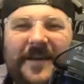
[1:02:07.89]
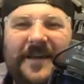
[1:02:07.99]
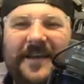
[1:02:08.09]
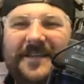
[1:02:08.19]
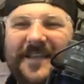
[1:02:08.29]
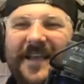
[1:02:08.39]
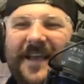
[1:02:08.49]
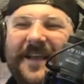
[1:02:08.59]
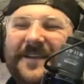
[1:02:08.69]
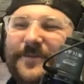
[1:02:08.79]

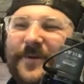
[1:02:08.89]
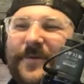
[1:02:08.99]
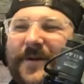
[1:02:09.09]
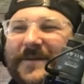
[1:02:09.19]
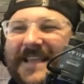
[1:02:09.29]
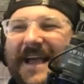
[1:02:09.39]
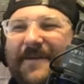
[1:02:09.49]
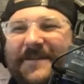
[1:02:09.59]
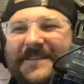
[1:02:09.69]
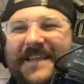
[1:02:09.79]
Because what would always
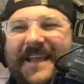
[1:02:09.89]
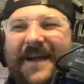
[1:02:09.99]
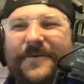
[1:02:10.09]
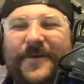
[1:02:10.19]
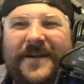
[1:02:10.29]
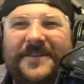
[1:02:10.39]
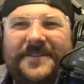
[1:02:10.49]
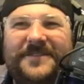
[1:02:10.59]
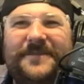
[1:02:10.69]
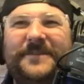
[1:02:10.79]
happen is like I would wear
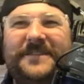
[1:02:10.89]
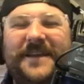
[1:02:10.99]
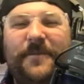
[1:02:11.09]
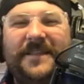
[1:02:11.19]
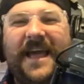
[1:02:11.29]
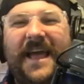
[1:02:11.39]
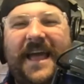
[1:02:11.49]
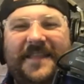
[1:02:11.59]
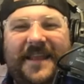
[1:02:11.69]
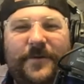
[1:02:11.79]
something dumb like that,
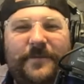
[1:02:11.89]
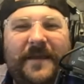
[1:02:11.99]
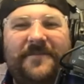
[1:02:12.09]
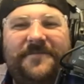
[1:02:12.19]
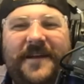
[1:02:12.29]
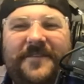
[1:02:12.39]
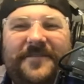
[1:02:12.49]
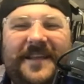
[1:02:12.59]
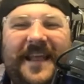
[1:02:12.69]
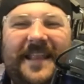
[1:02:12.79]
and then I would make fun of
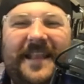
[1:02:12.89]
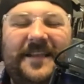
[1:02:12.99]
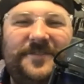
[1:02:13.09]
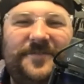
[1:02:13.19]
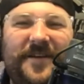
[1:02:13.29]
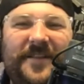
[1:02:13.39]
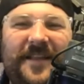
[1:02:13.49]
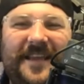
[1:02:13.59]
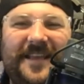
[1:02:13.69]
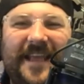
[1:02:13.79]
it, and then I just felt
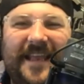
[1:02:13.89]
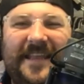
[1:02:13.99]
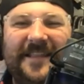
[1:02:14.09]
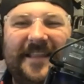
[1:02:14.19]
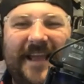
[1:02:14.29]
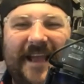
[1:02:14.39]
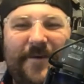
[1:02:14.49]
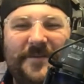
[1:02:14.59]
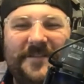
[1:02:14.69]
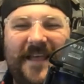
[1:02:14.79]
like an idiot, like I
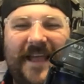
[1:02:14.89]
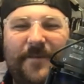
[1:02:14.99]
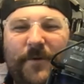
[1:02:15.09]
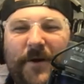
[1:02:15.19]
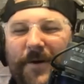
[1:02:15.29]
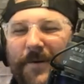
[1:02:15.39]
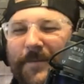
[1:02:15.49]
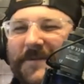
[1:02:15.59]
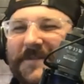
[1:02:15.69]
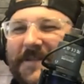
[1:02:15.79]
was like
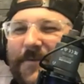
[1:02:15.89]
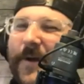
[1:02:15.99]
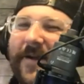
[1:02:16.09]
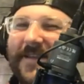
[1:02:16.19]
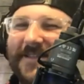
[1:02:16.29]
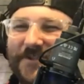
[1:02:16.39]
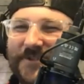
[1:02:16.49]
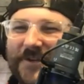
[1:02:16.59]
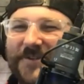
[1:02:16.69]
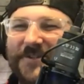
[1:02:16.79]
purposely wearing the
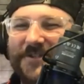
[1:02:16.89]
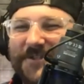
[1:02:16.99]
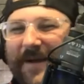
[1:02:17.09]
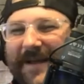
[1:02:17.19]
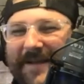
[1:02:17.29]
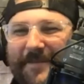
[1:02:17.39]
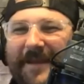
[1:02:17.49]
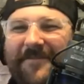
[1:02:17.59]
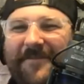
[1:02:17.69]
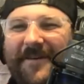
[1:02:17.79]
shirt just so I could
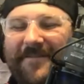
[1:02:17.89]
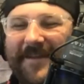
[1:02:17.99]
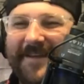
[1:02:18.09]
make fun of it.